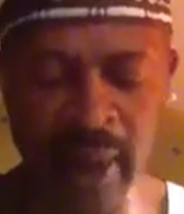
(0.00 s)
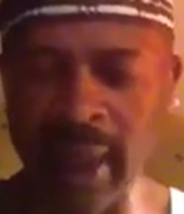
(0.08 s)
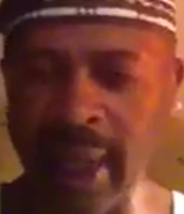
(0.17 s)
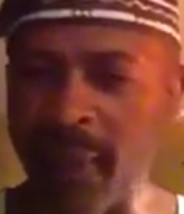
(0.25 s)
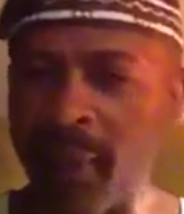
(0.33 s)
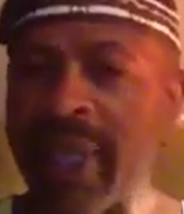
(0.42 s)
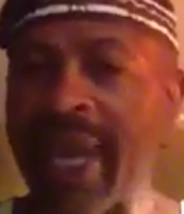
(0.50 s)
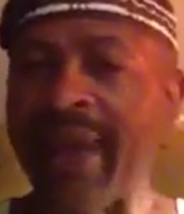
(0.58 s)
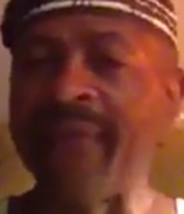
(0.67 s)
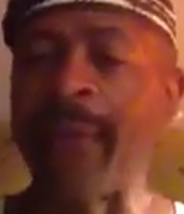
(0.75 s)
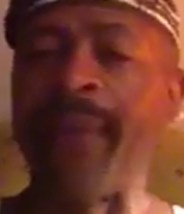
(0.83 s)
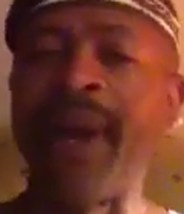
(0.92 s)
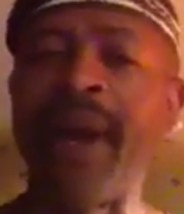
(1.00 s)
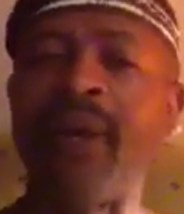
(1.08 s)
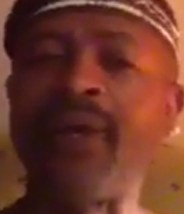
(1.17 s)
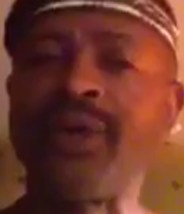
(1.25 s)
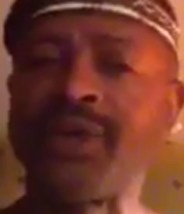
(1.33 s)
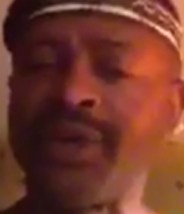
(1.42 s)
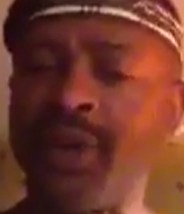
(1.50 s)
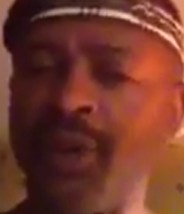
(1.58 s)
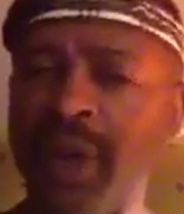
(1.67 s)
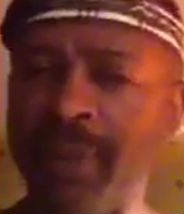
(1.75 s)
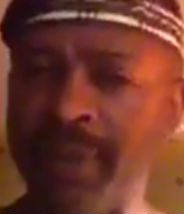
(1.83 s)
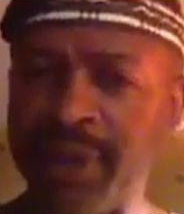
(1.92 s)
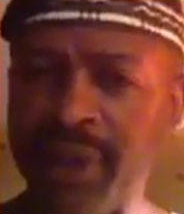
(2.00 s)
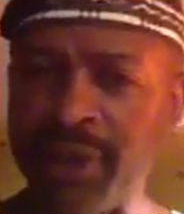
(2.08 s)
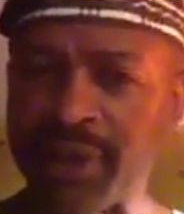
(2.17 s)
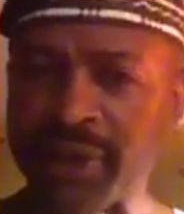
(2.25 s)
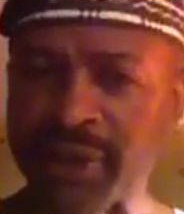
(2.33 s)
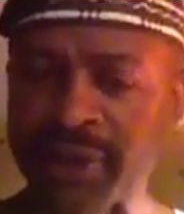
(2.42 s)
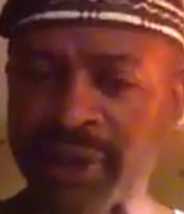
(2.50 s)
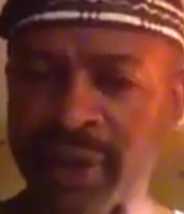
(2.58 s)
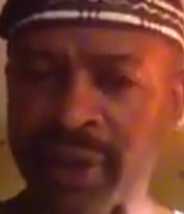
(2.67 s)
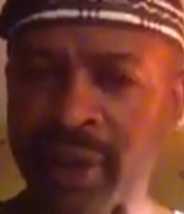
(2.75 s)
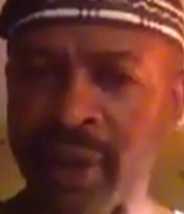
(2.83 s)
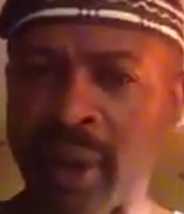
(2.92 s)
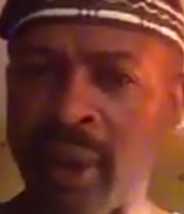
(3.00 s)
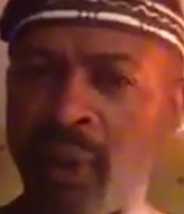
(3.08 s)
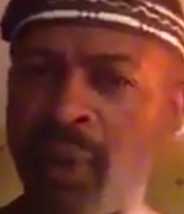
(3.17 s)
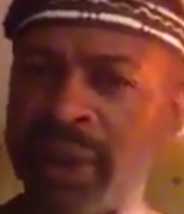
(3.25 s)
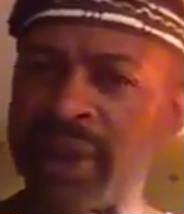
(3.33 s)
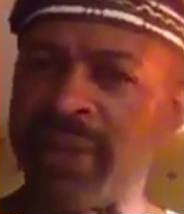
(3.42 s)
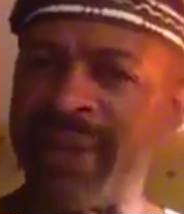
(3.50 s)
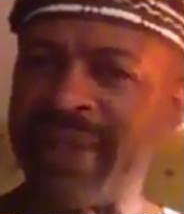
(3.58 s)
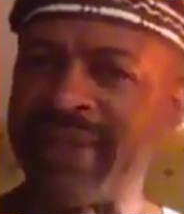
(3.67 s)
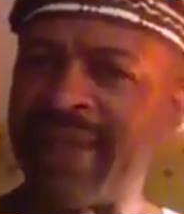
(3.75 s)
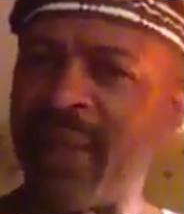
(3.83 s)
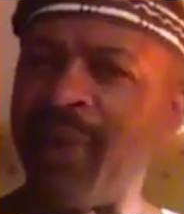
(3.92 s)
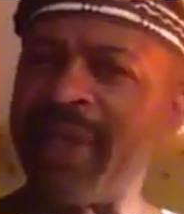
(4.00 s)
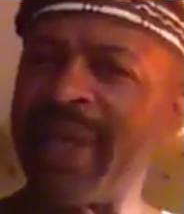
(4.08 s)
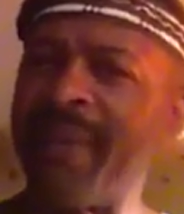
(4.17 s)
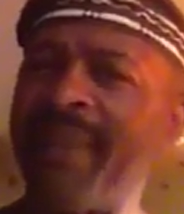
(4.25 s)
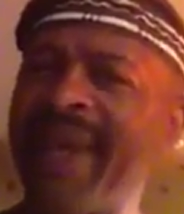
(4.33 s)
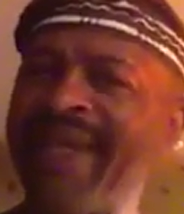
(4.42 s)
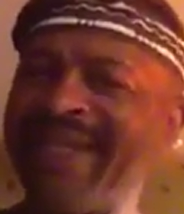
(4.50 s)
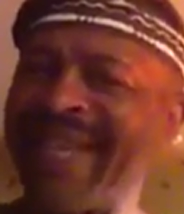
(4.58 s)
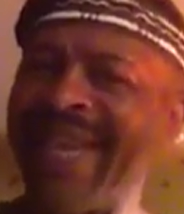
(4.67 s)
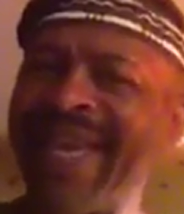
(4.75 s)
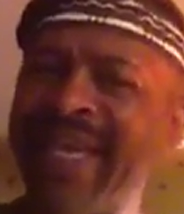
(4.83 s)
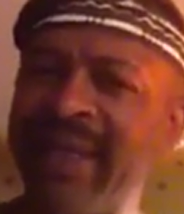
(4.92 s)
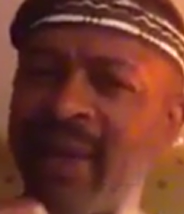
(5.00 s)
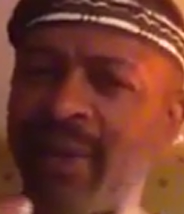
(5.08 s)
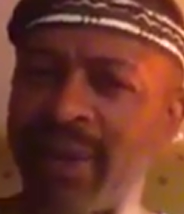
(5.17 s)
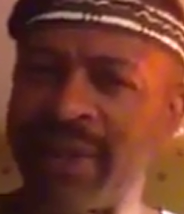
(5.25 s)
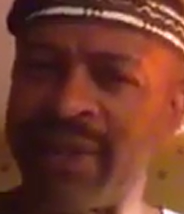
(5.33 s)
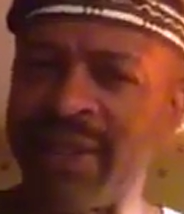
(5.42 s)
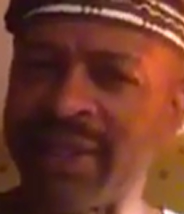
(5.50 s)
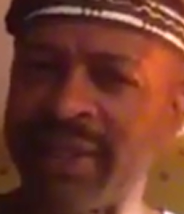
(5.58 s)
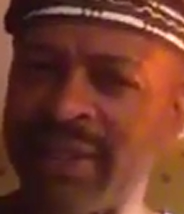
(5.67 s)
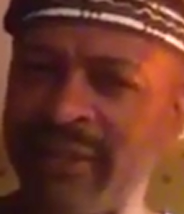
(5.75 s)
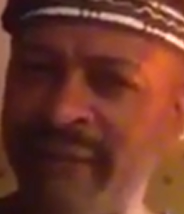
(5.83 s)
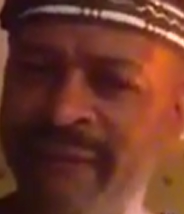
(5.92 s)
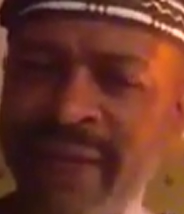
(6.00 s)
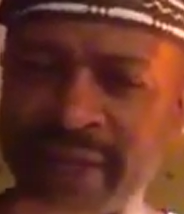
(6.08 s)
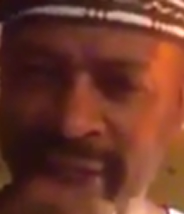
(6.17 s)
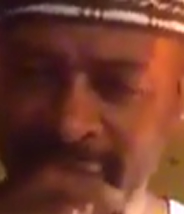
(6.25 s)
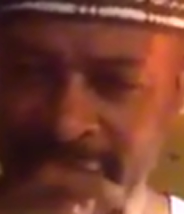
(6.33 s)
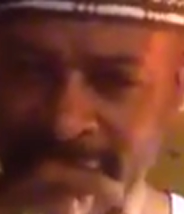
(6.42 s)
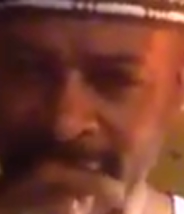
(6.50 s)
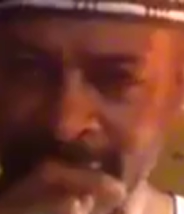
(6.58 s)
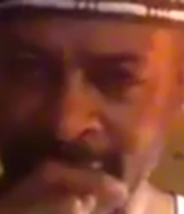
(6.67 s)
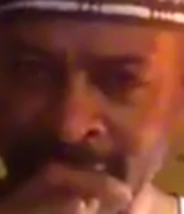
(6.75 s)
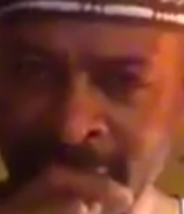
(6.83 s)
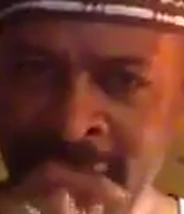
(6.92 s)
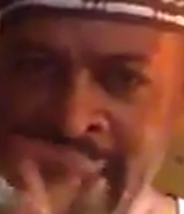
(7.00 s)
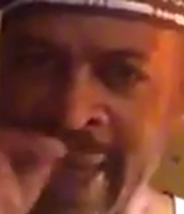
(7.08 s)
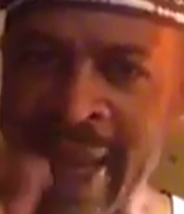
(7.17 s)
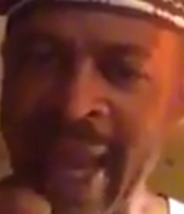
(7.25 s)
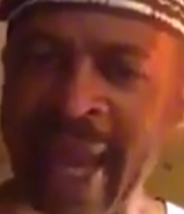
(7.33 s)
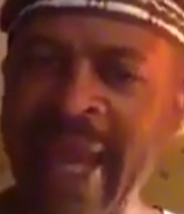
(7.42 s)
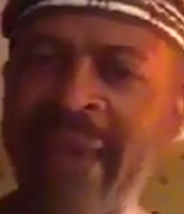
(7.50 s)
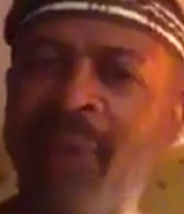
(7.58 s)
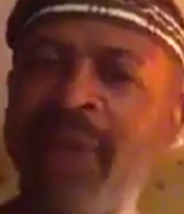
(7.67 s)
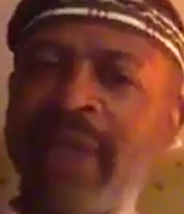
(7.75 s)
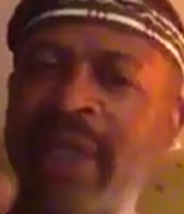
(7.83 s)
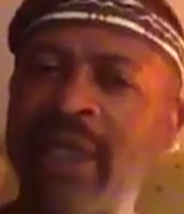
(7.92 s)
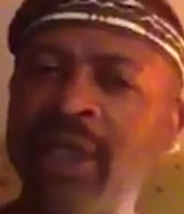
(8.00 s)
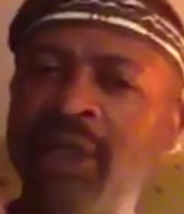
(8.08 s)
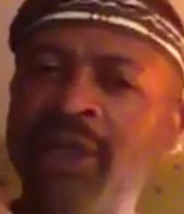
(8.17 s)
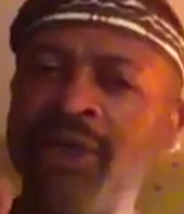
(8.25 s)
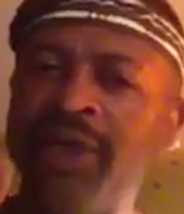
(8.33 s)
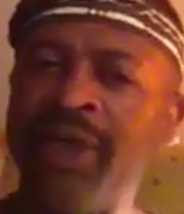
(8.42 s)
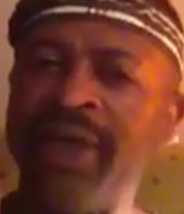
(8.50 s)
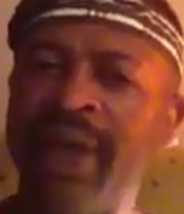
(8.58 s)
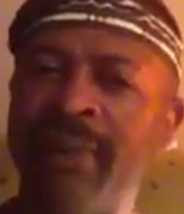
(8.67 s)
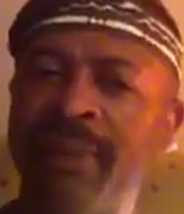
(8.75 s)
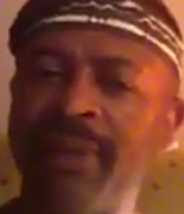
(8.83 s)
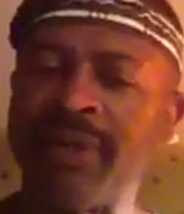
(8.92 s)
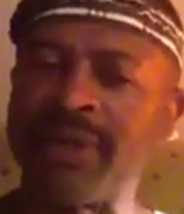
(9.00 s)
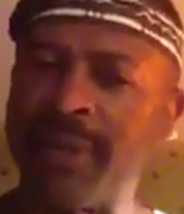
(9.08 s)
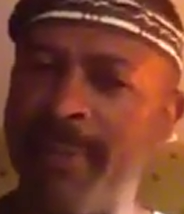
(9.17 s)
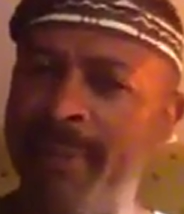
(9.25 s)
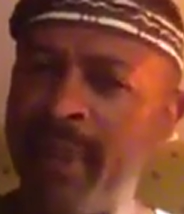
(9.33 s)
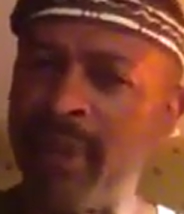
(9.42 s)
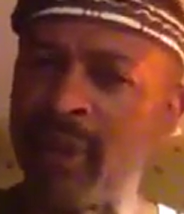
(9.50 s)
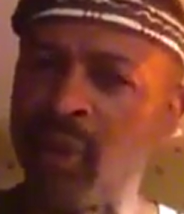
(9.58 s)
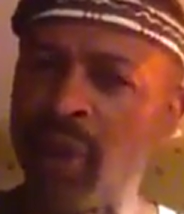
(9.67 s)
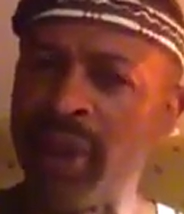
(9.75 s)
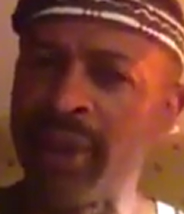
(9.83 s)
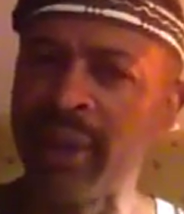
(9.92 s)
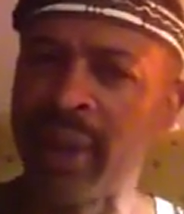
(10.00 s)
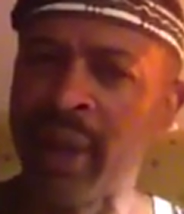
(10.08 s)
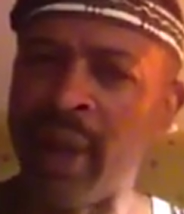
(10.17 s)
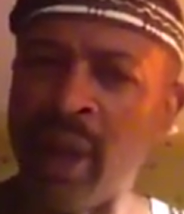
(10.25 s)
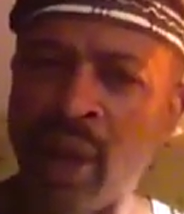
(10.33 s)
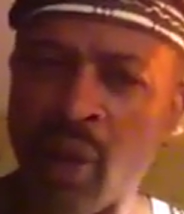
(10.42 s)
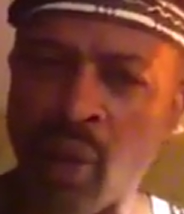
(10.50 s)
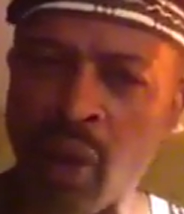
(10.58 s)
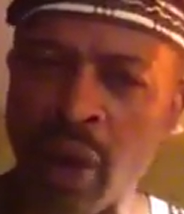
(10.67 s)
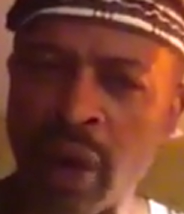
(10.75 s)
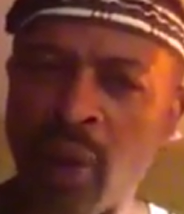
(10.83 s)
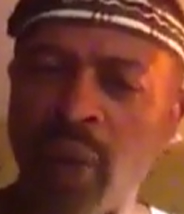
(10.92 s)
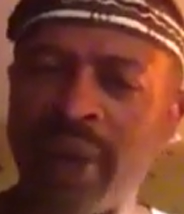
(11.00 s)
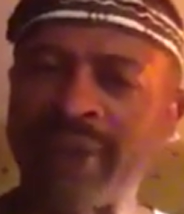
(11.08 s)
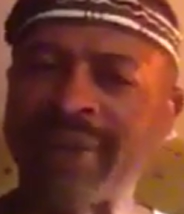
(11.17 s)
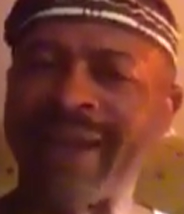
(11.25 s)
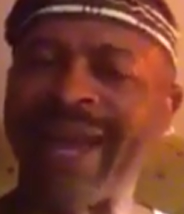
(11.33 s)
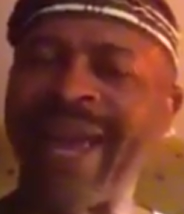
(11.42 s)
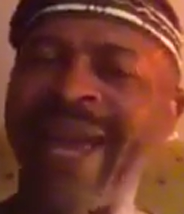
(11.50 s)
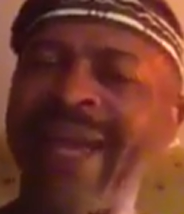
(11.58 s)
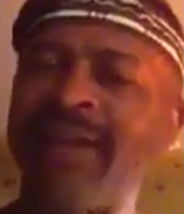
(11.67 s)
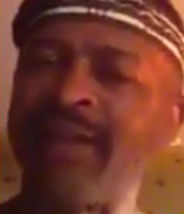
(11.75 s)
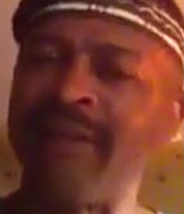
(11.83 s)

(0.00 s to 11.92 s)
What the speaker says: And we have the powers to reproduce, which means that we can maintain our existence physically and we can use the numbers to build with, work with, and